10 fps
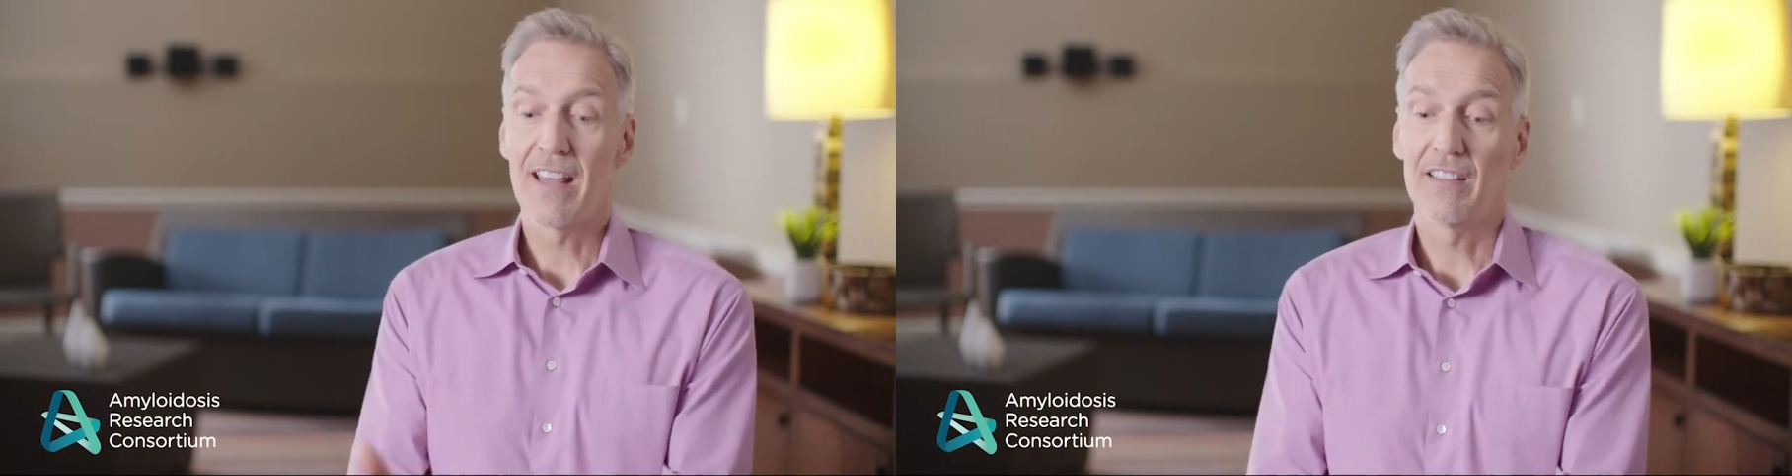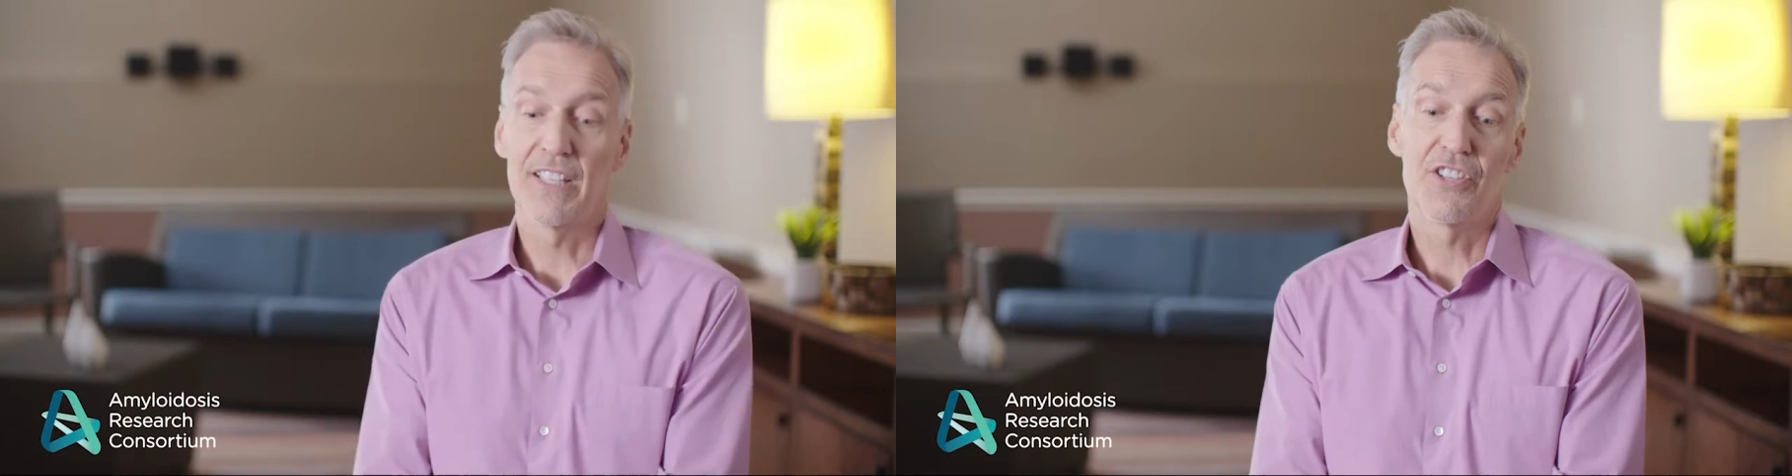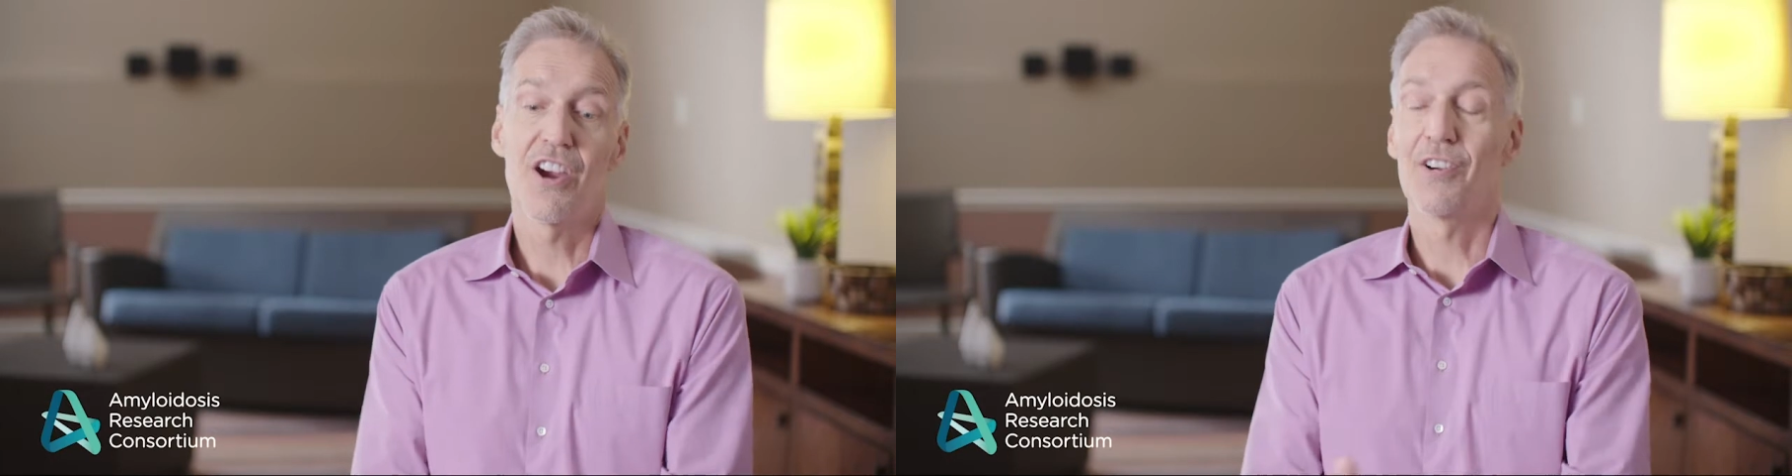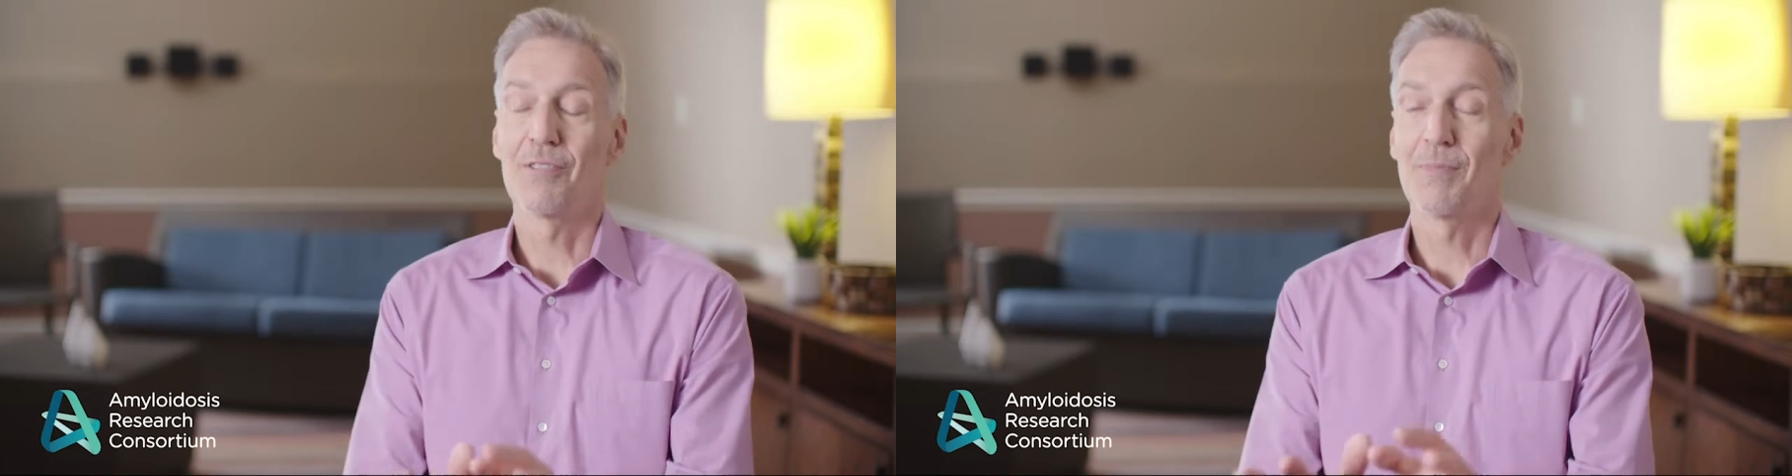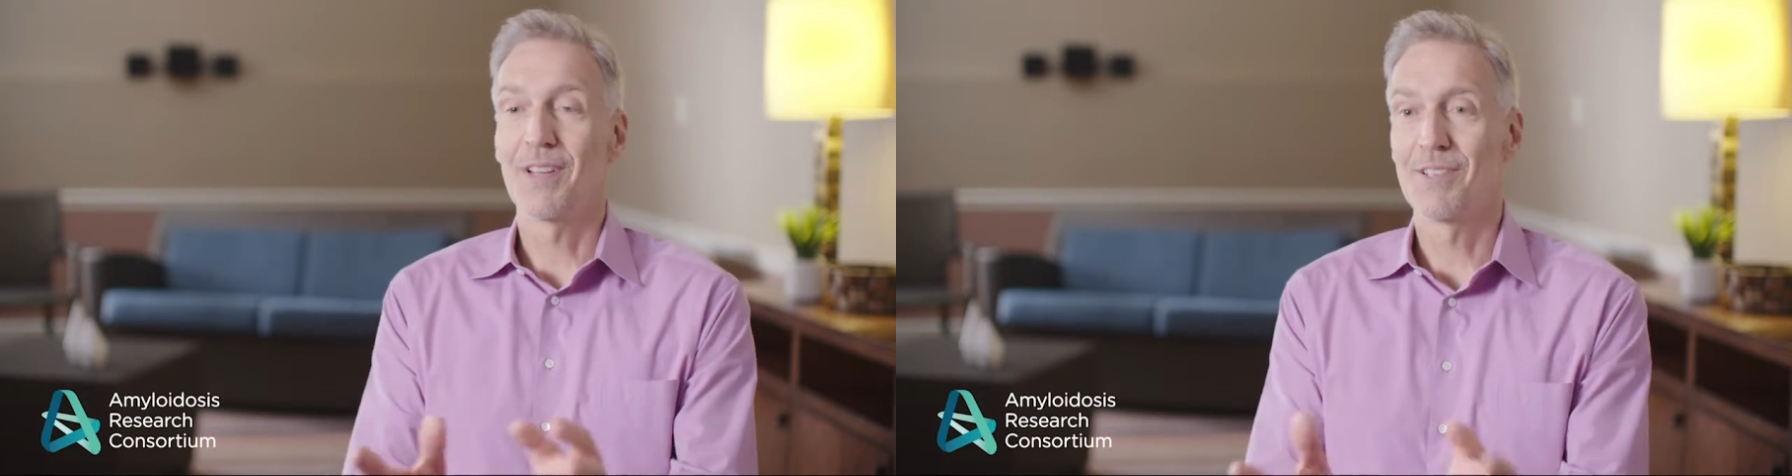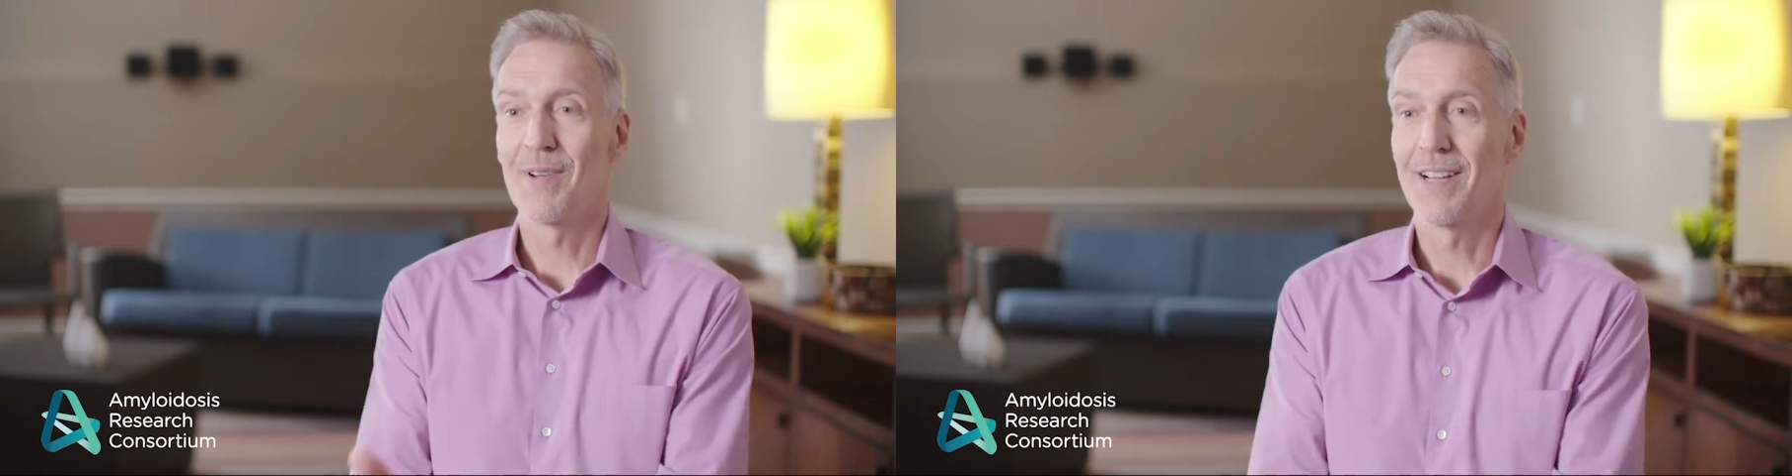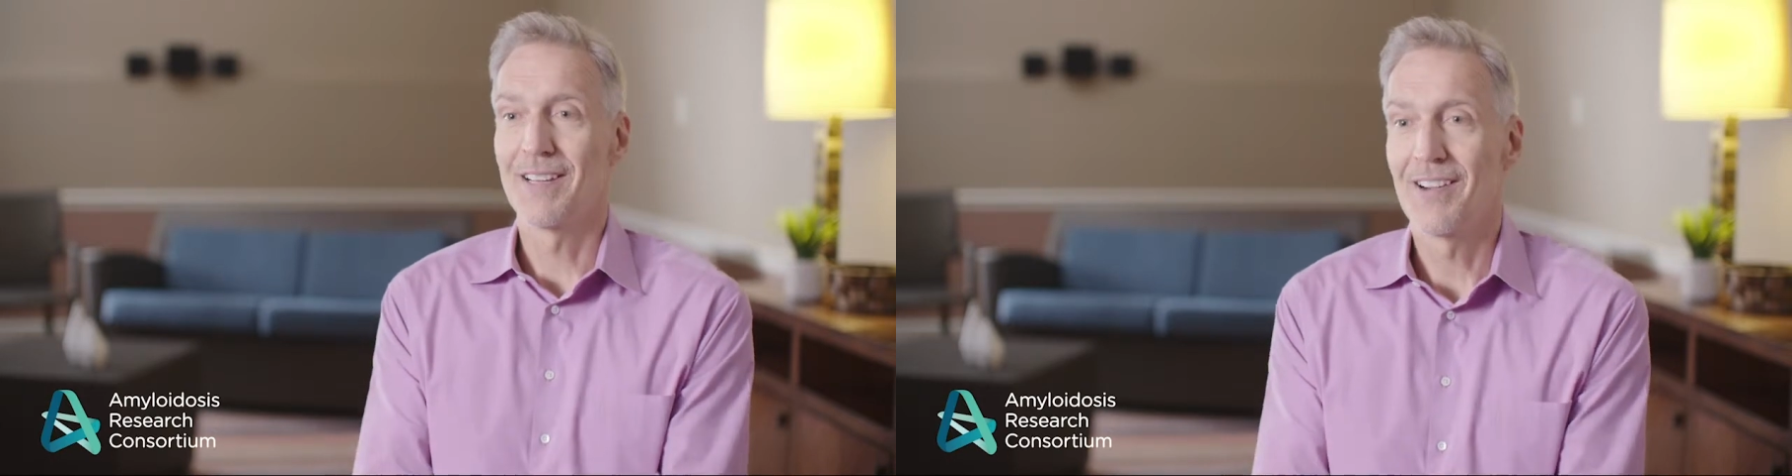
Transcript: athlete's heart because my